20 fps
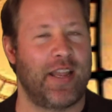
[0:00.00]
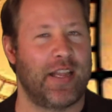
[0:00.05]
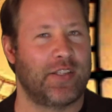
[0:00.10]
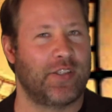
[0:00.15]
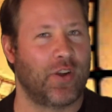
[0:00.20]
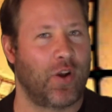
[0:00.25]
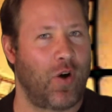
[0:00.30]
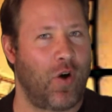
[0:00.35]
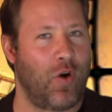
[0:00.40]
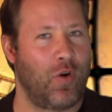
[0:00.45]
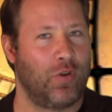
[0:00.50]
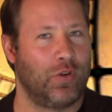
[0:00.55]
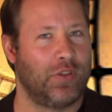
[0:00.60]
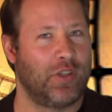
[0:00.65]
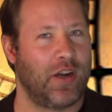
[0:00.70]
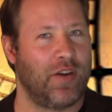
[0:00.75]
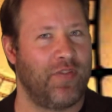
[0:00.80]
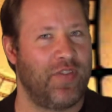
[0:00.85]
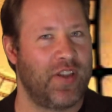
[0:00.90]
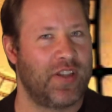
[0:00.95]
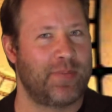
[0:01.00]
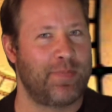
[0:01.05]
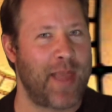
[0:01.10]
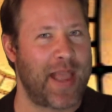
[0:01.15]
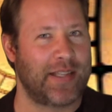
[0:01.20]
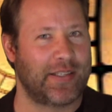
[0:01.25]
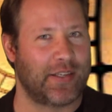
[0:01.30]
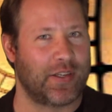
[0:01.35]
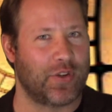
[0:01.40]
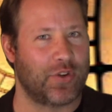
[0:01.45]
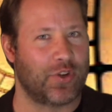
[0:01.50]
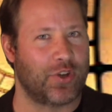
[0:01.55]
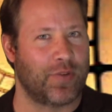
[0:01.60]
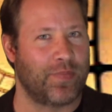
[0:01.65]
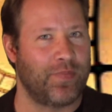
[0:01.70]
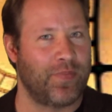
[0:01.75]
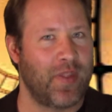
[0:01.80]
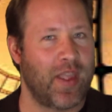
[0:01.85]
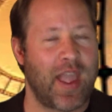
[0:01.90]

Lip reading: gets a hold of this message.